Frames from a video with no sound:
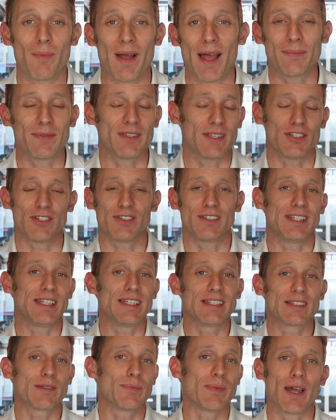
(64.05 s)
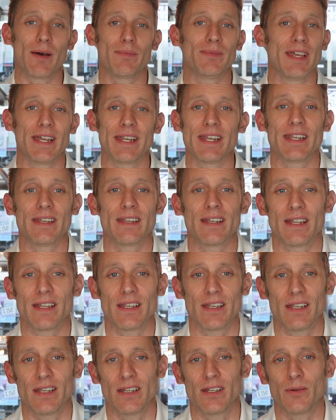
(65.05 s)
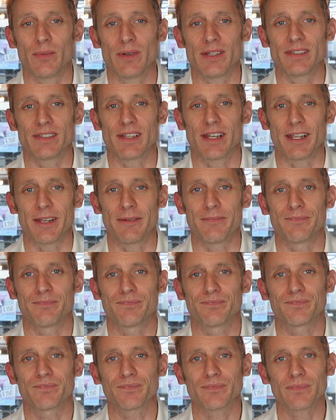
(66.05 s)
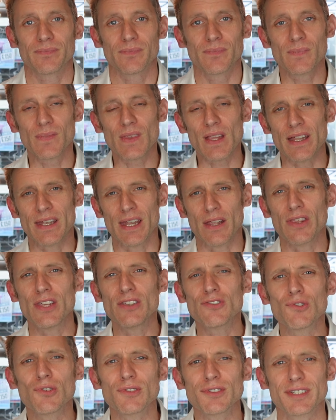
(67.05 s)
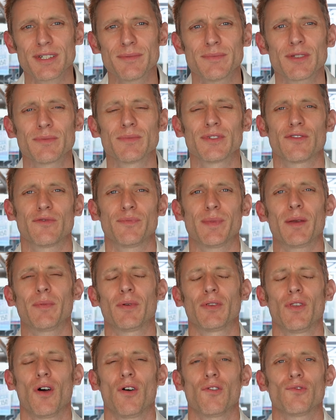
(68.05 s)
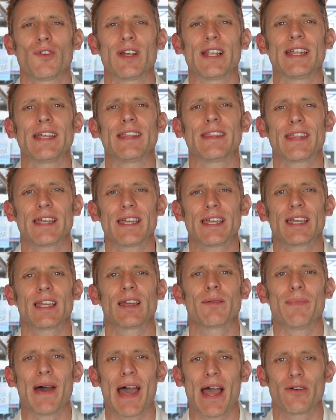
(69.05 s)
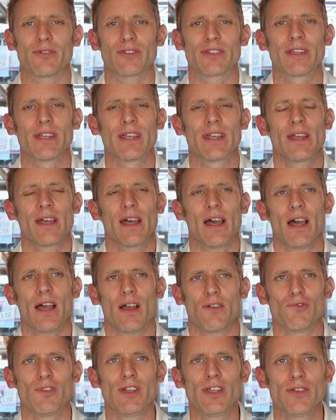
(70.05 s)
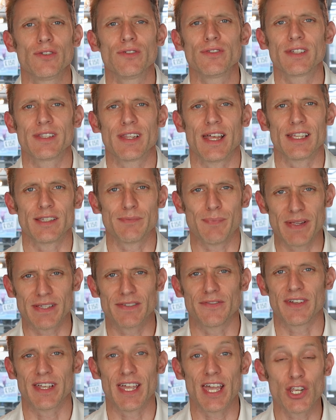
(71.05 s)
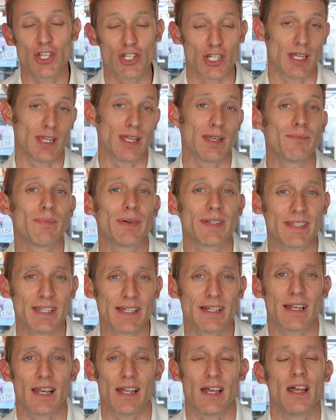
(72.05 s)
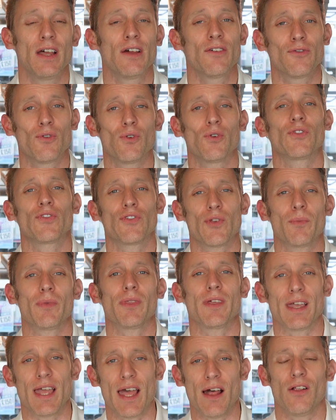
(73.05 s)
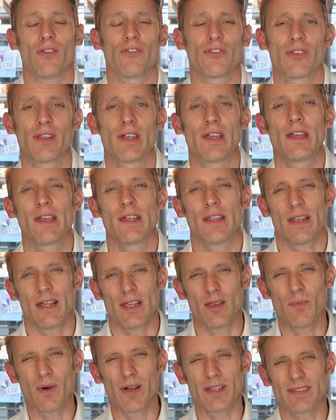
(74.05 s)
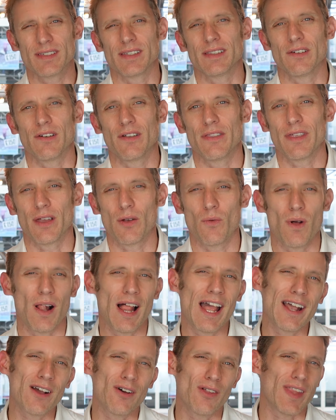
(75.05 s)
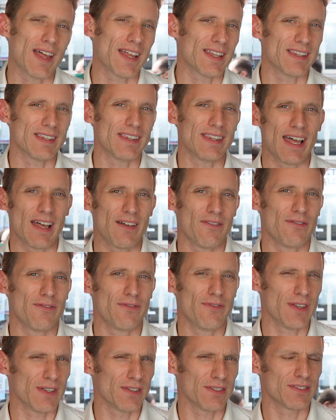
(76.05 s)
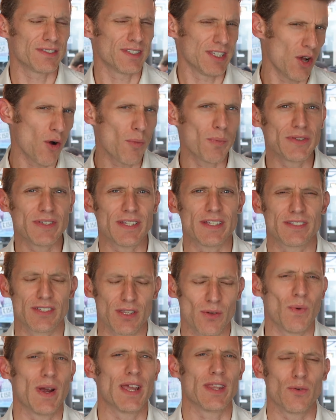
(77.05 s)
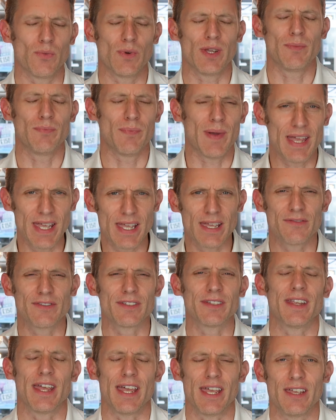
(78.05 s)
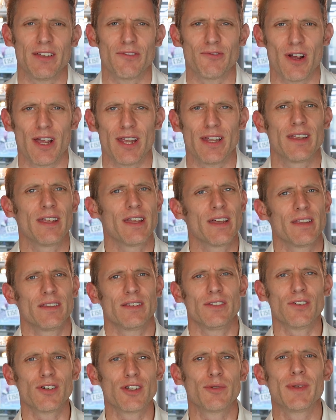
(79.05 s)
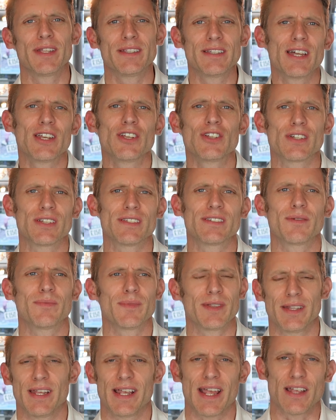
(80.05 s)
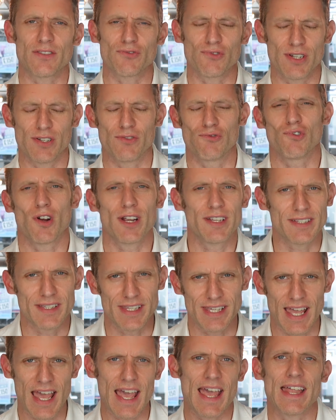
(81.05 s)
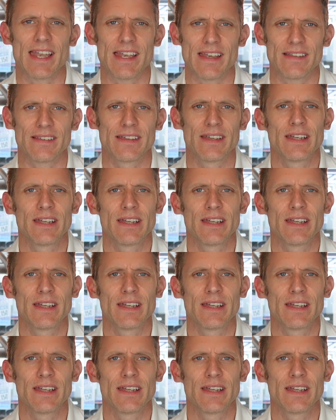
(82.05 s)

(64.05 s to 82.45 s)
Perhaps it just needs to be updated and nobody's done it. Now, these are all symptoms of people not really thinking about reusing their specification in particular for something else. Now, you might sit there and think, well, hang on, that feels the opposite to the way that we behave today, right? The documentation is something that gets written right at the end.